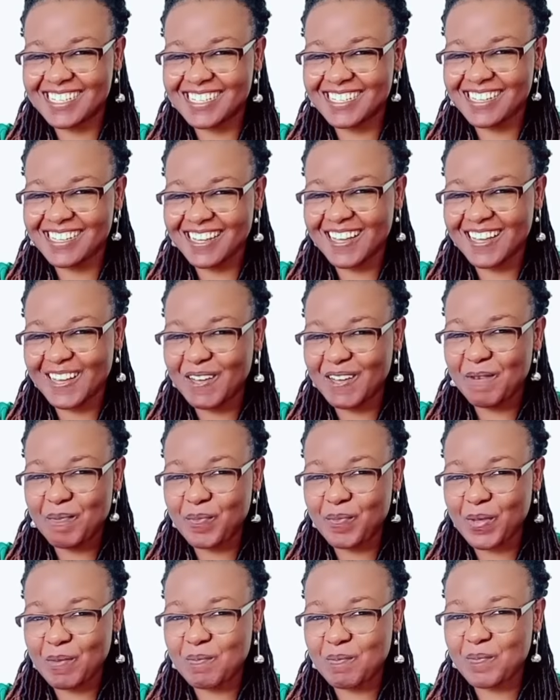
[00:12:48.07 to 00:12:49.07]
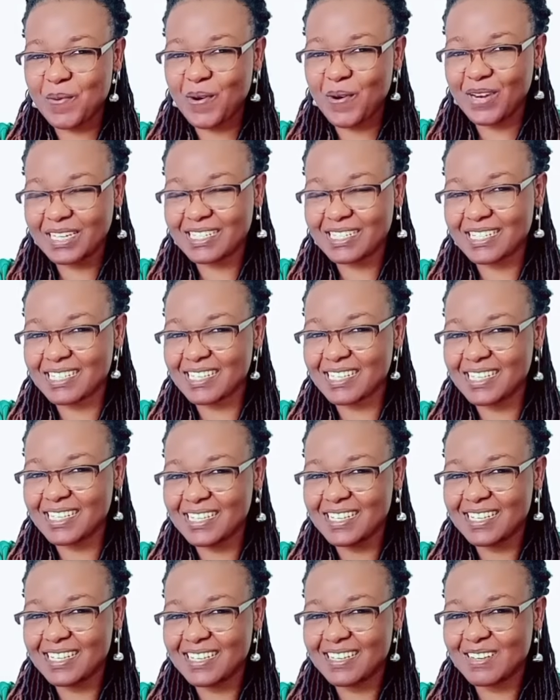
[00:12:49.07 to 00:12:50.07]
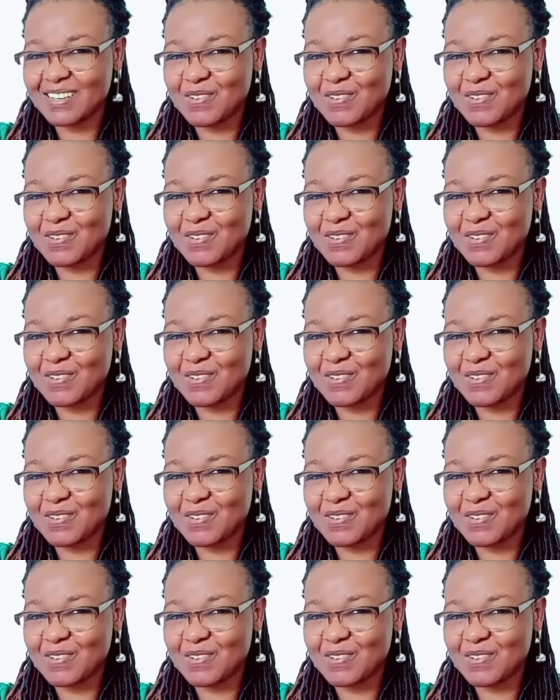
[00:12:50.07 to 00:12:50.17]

will maybe save us from